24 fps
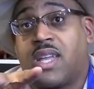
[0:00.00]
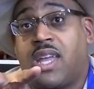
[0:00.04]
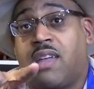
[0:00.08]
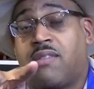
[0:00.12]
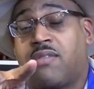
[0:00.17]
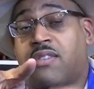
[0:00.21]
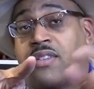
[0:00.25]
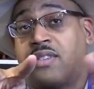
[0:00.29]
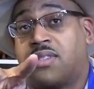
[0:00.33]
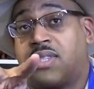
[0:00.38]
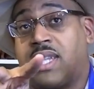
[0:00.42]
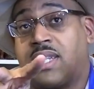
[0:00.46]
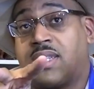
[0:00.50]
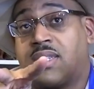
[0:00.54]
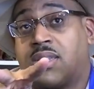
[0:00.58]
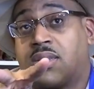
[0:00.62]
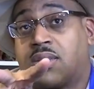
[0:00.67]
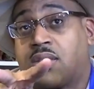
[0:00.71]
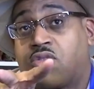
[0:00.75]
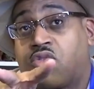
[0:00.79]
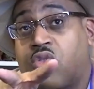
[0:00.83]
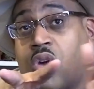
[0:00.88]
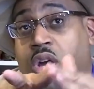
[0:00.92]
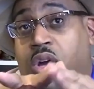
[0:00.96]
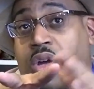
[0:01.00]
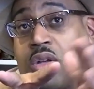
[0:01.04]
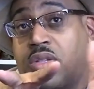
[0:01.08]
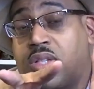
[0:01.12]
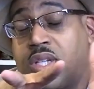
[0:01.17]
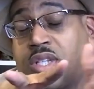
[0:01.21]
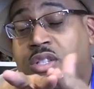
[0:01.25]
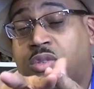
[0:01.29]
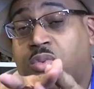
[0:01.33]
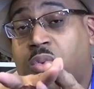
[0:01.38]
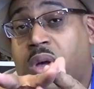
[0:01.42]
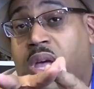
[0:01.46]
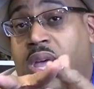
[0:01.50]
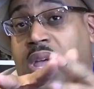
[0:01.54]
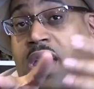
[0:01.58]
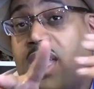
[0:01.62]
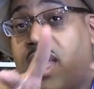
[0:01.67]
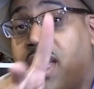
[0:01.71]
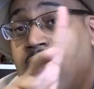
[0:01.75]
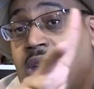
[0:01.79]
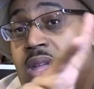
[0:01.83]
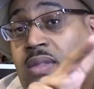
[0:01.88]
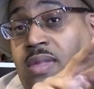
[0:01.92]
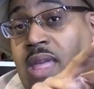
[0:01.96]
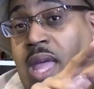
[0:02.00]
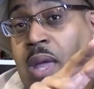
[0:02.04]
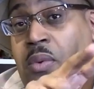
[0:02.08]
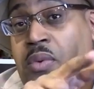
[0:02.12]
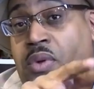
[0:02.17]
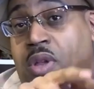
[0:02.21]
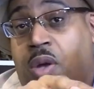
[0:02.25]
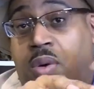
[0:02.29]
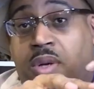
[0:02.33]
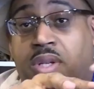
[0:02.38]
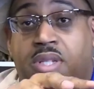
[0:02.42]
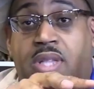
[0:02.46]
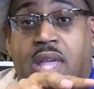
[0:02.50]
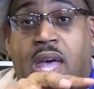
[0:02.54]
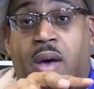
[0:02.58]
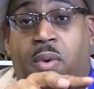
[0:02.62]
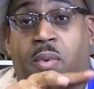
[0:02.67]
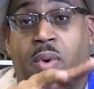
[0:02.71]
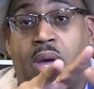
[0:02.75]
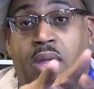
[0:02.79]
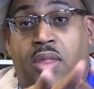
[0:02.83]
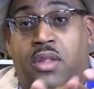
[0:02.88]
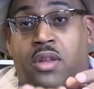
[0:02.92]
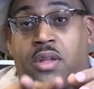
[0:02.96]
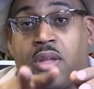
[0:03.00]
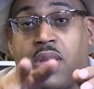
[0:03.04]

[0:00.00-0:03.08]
If the sense is stronger this way, they will know it's that way.